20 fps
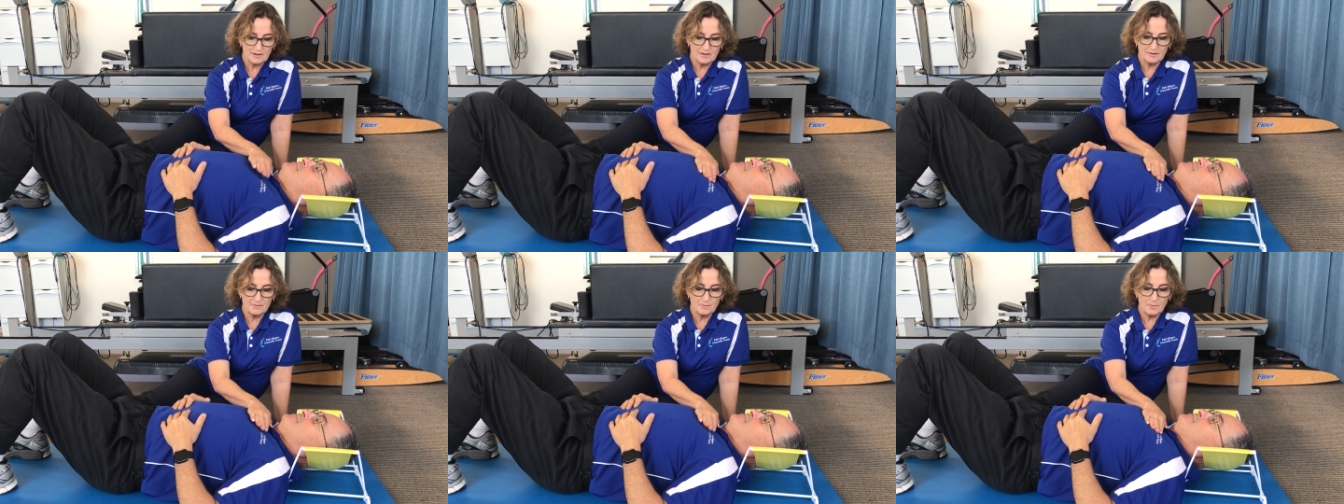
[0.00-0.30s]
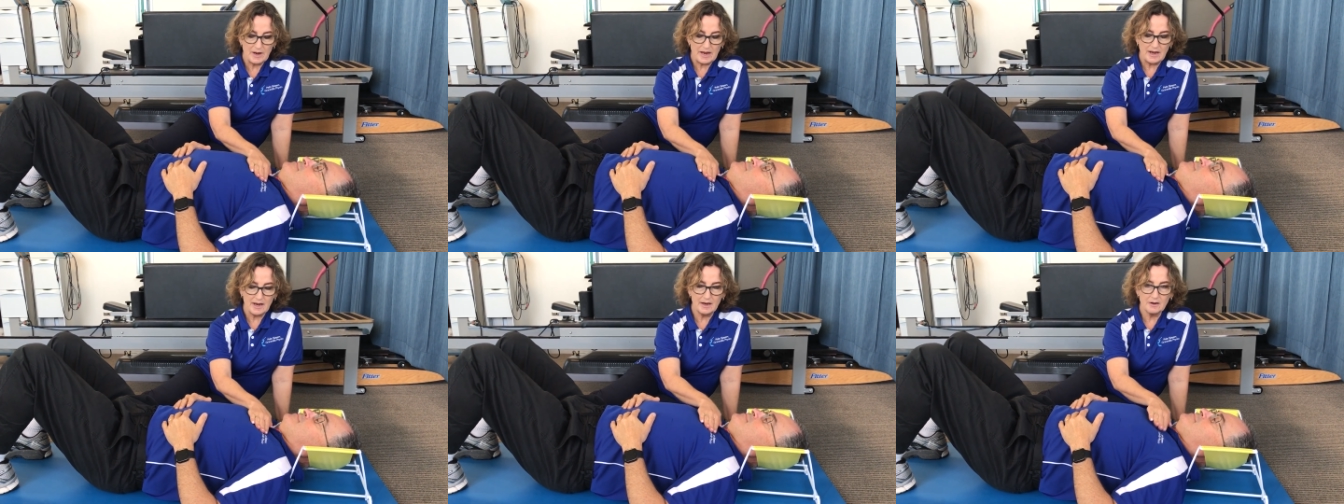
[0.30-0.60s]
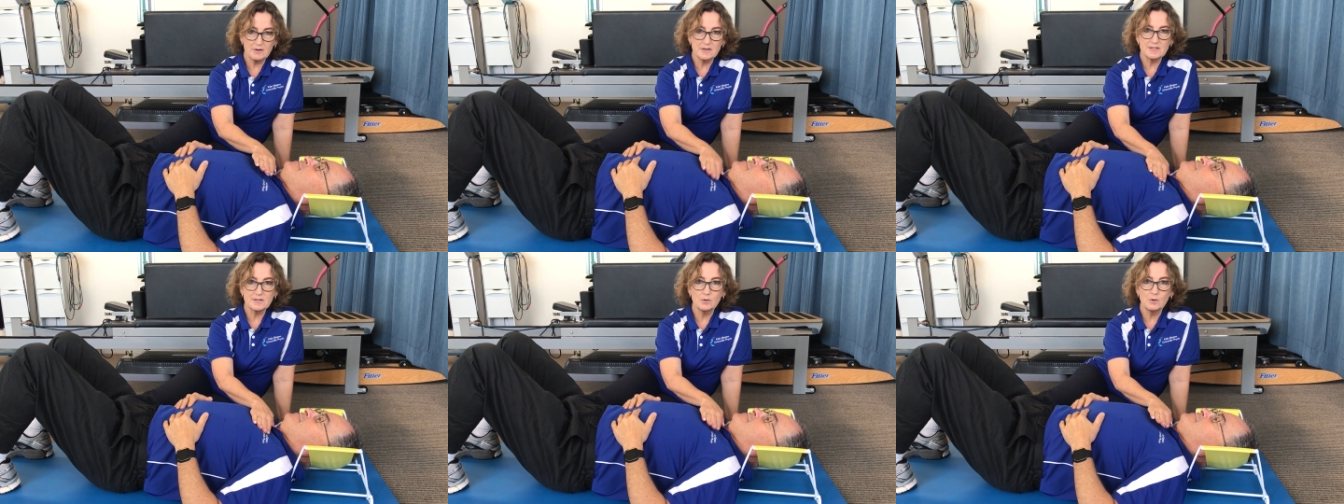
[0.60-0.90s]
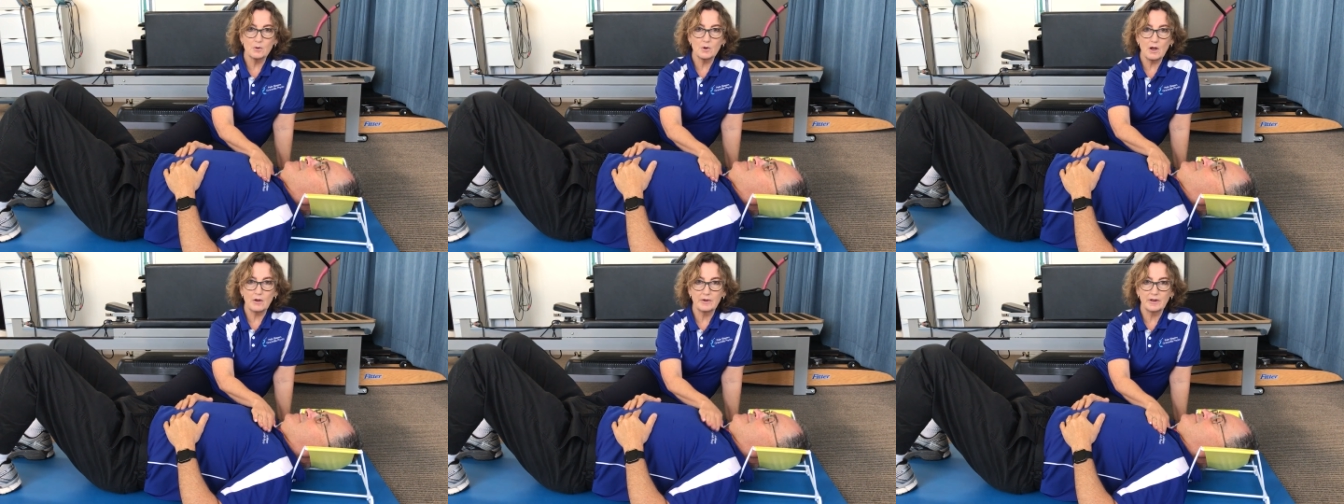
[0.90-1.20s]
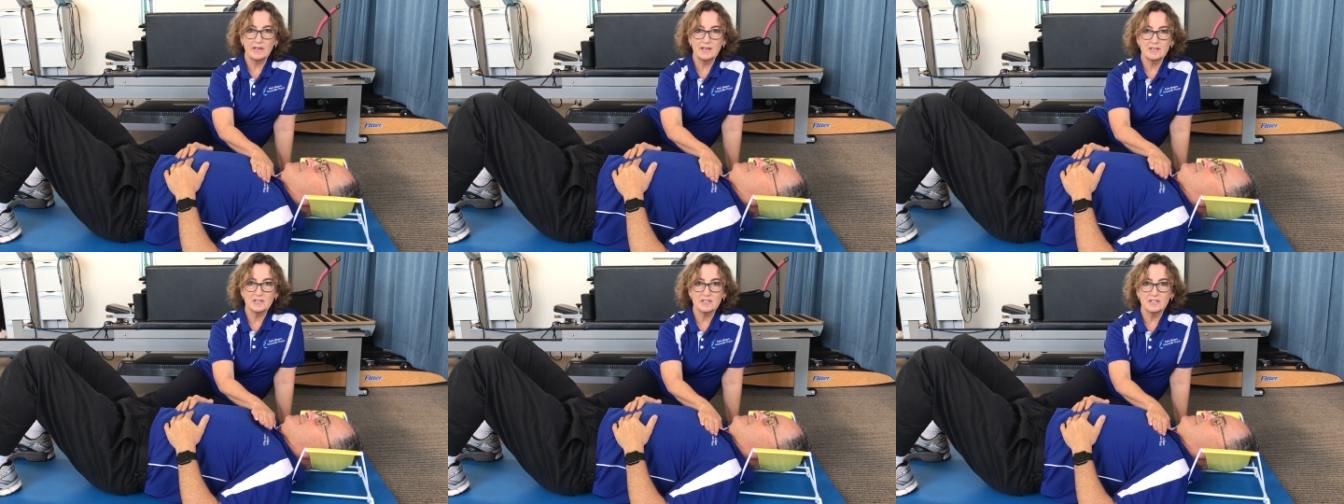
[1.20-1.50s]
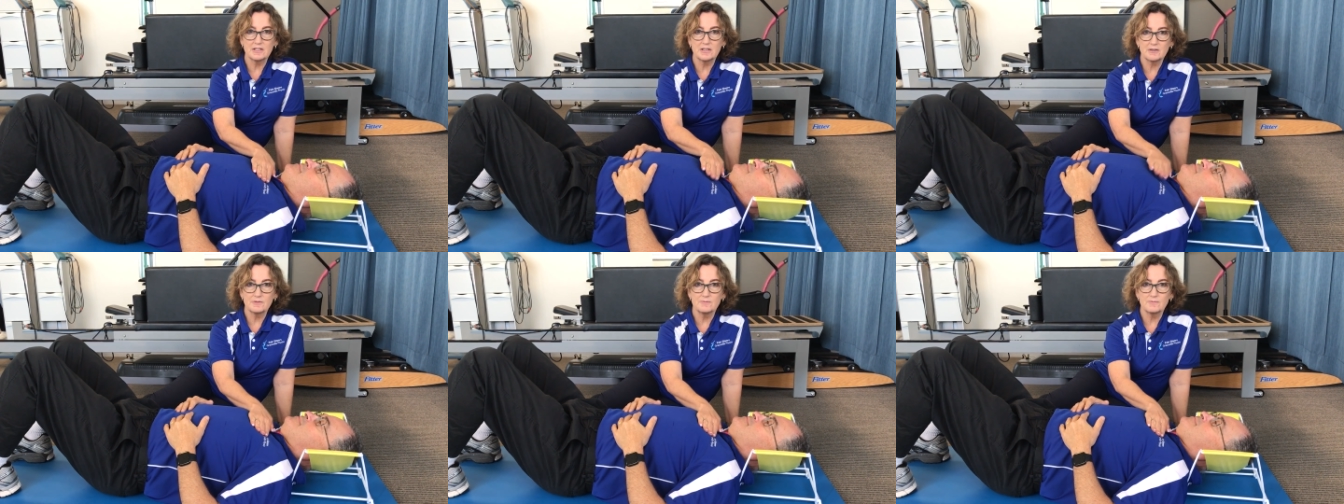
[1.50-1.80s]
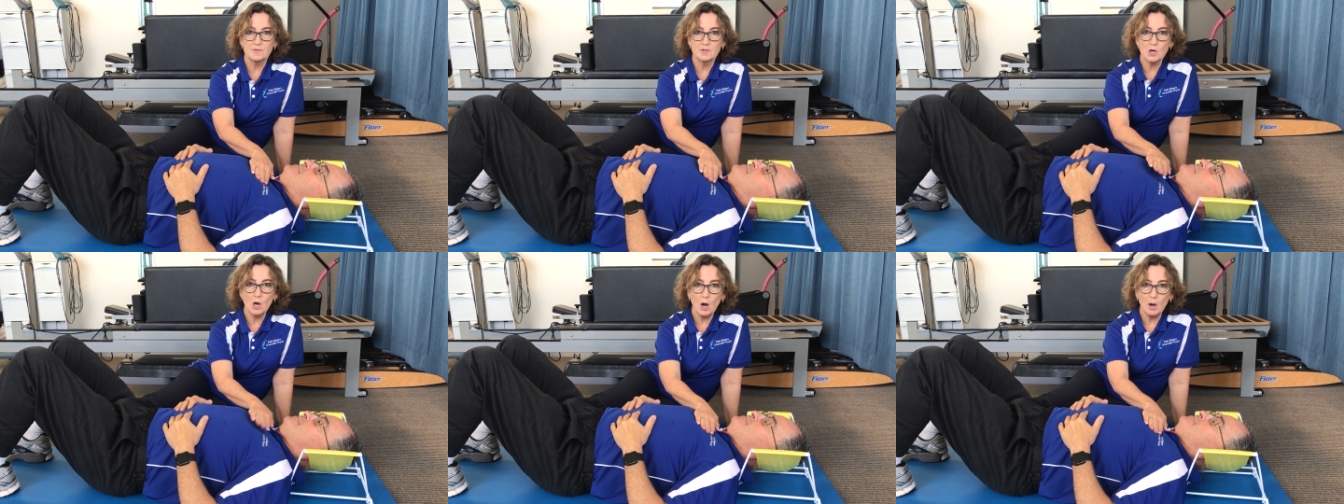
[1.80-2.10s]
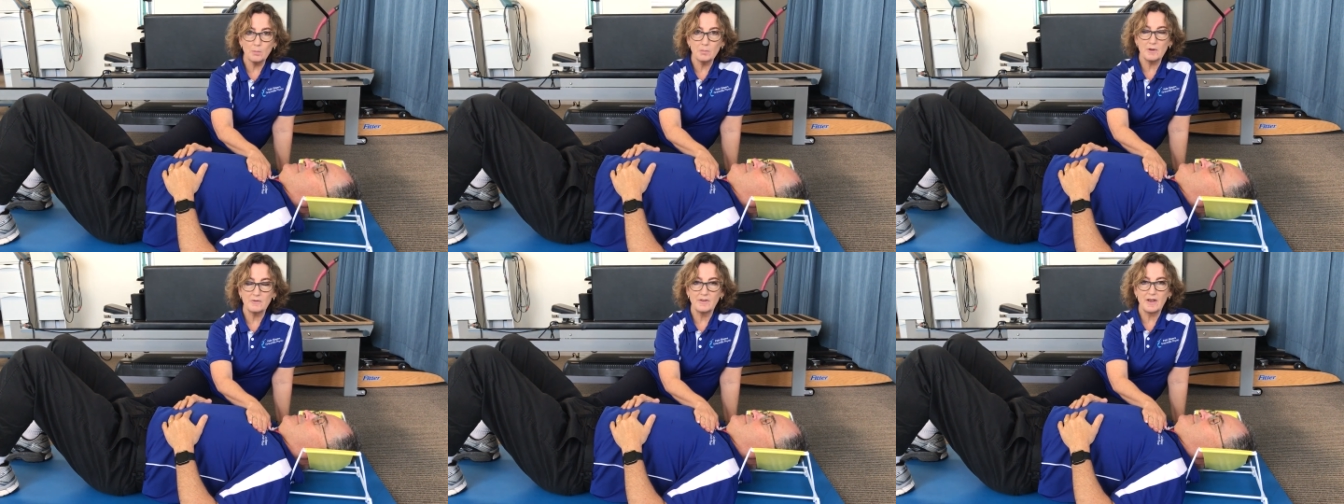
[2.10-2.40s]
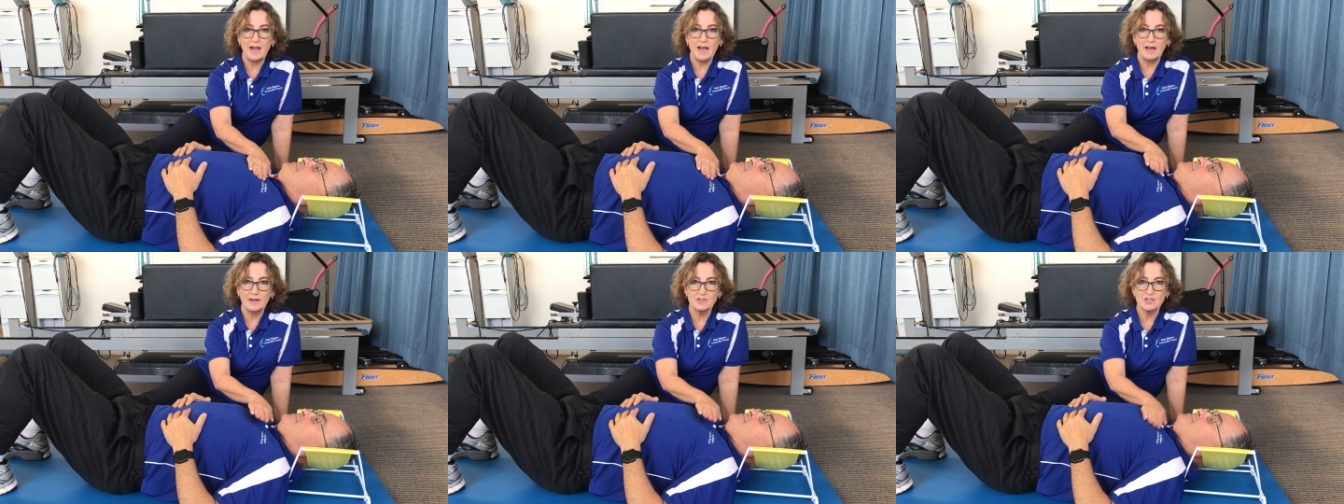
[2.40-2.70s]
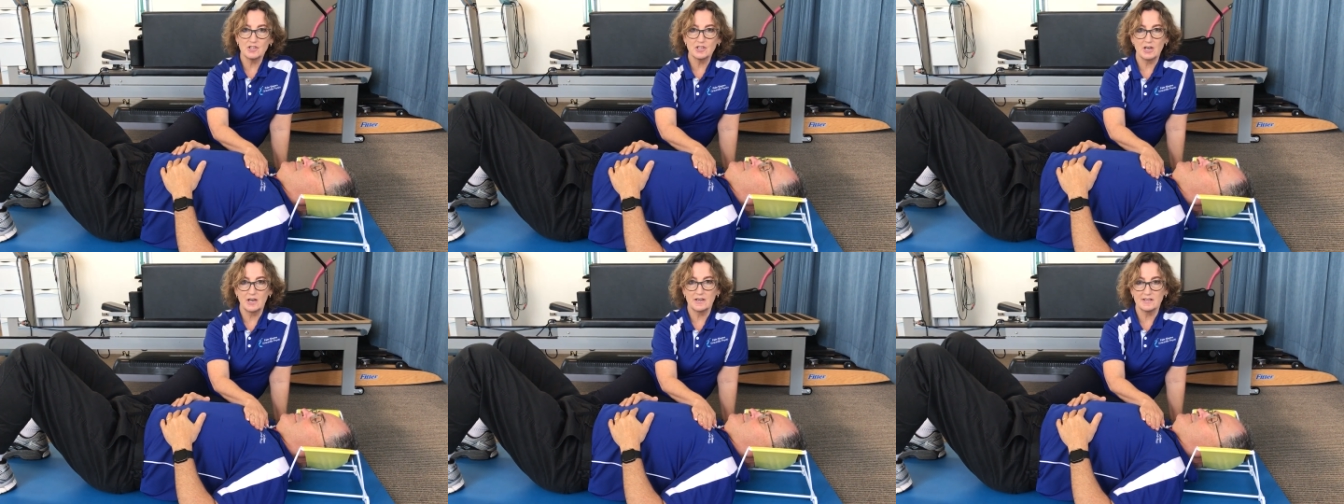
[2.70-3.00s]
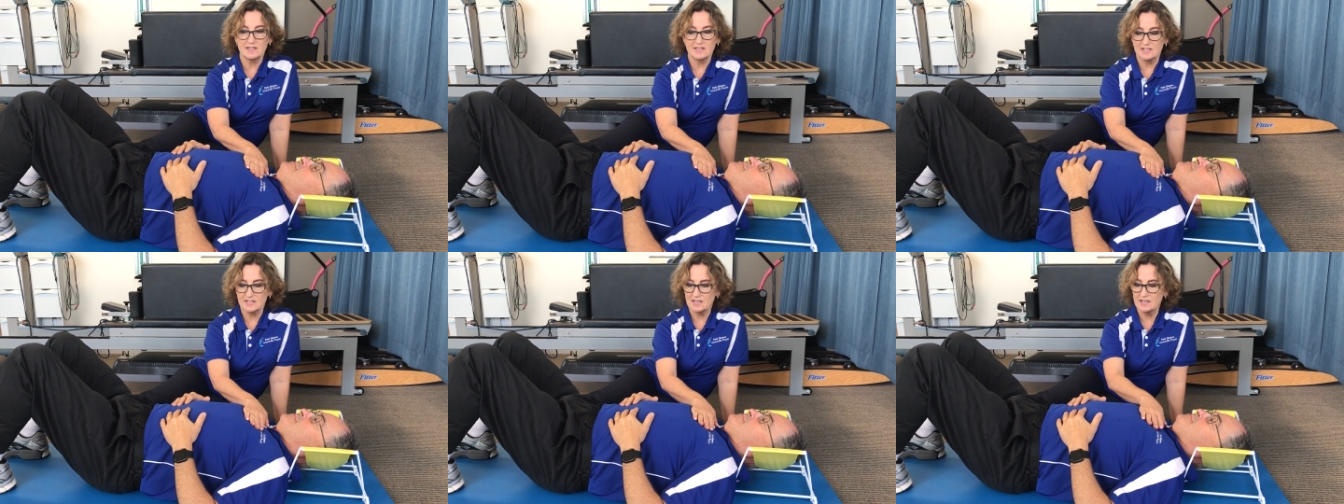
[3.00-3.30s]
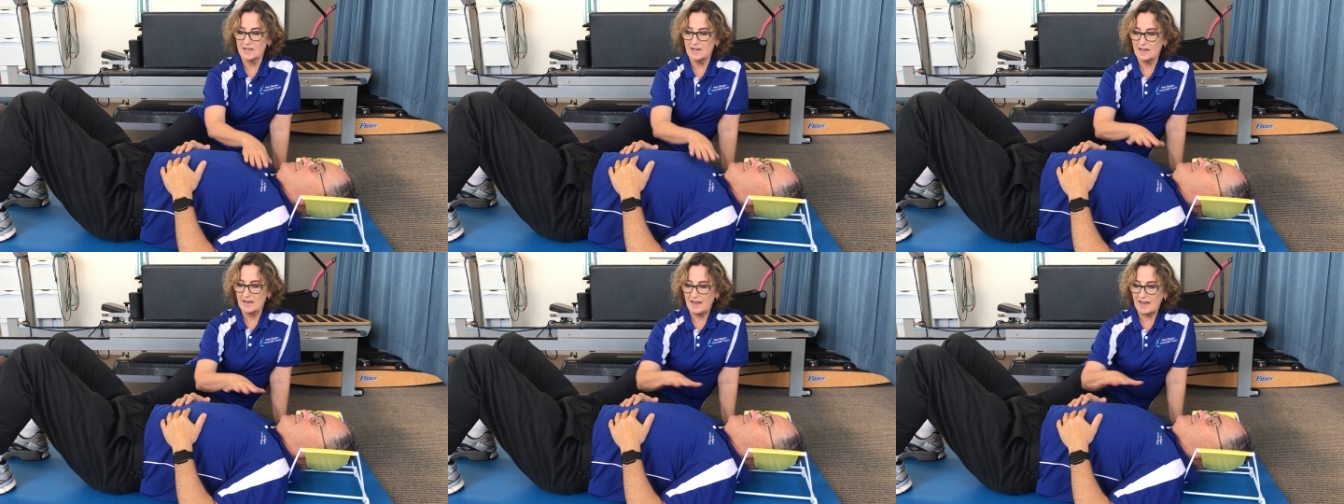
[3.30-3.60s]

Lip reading: the air is all going into the top of our chest